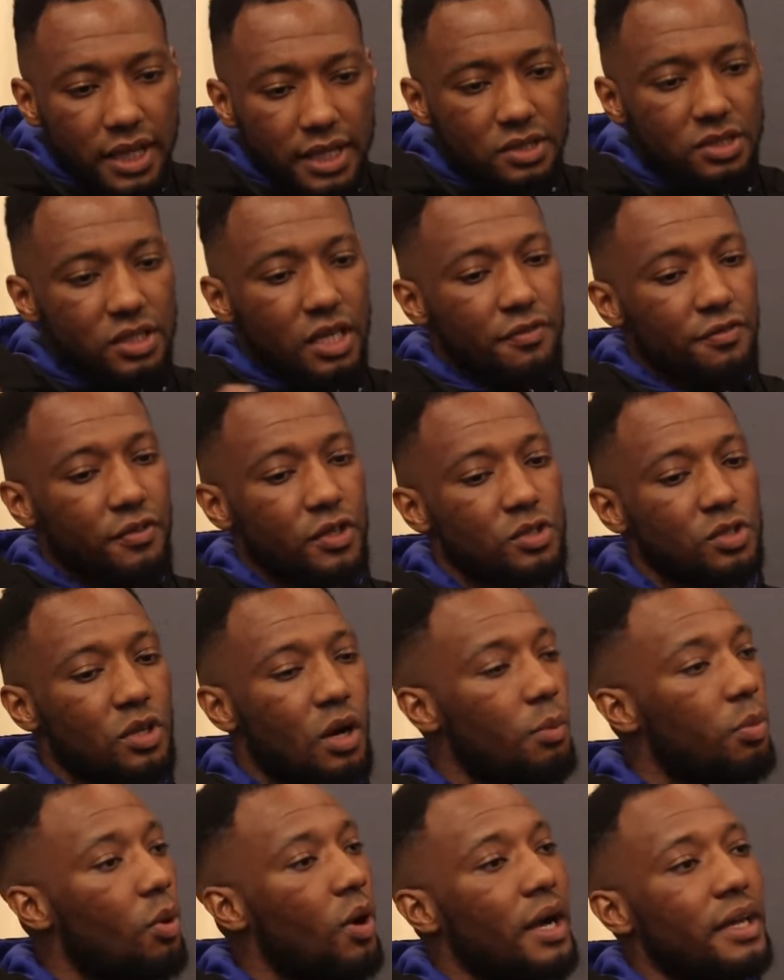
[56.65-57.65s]
let's say for
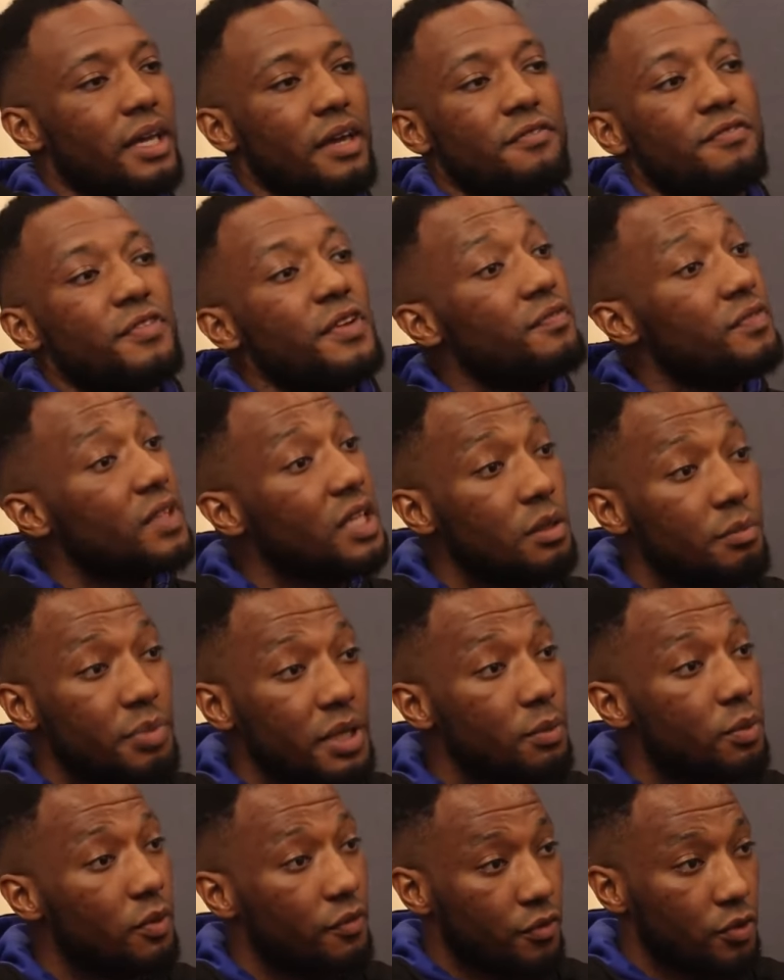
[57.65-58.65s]
example, I get 15
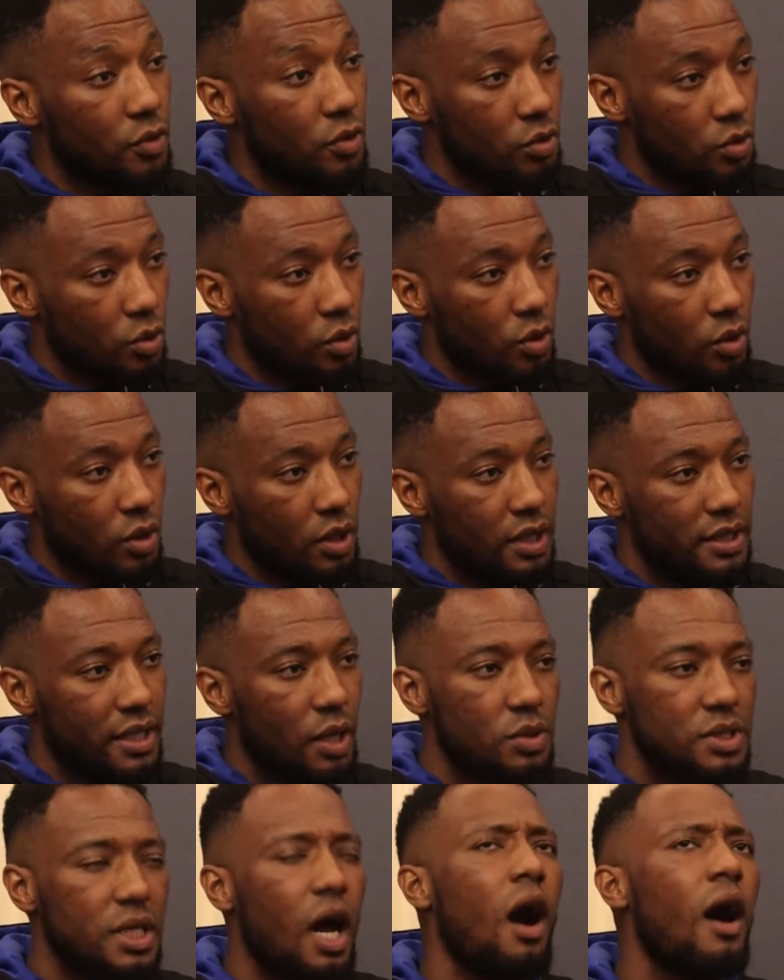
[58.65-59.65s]
people through the door.
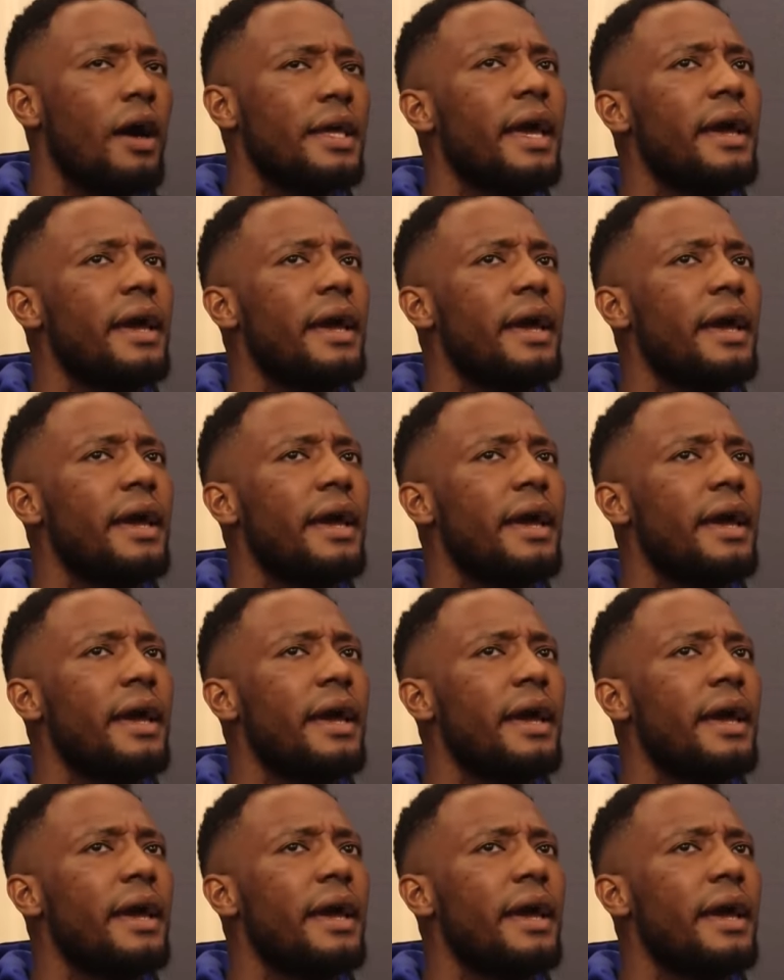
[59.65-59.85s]
They will say, "Oh